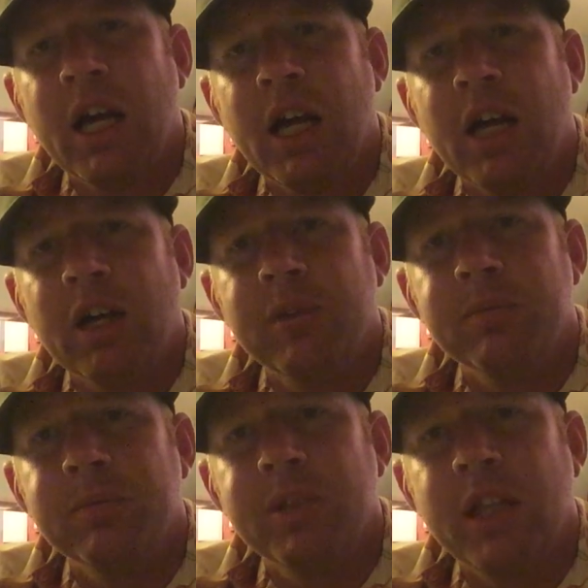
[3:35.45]

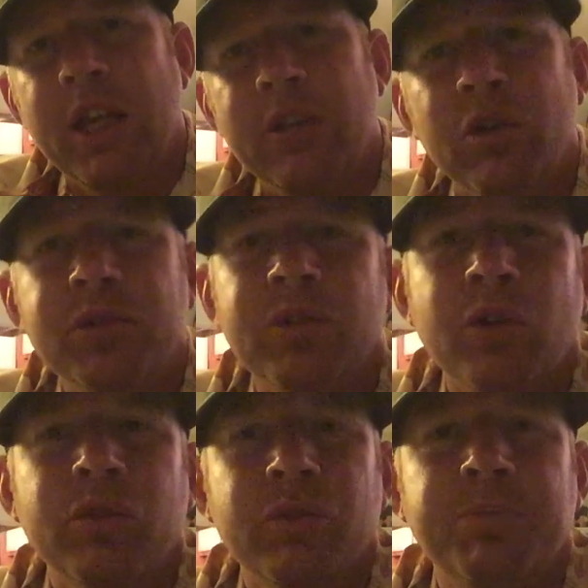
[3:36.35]
and those
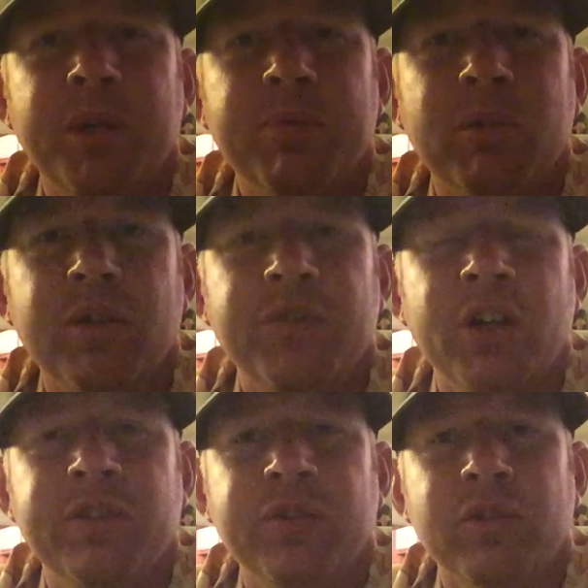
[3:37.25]
people are
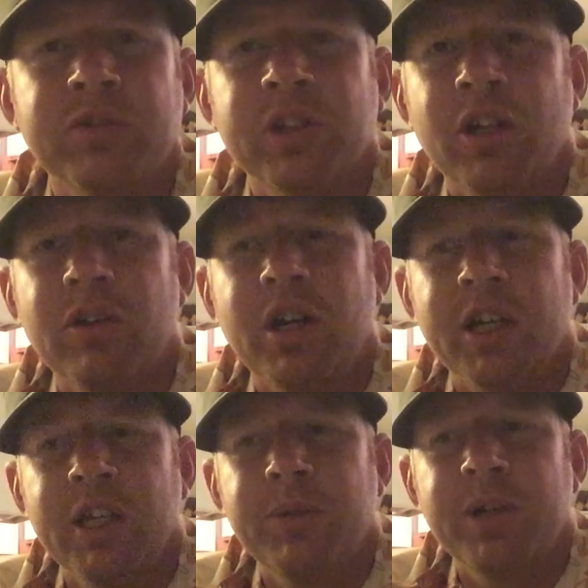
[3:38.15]
very full of aloha
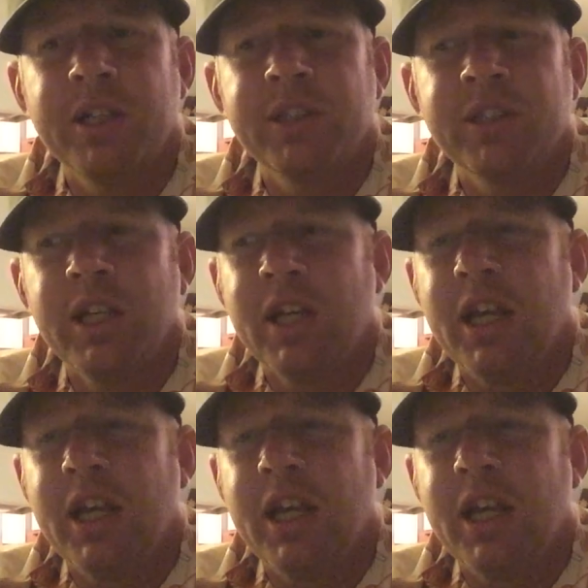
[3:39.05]
anyways,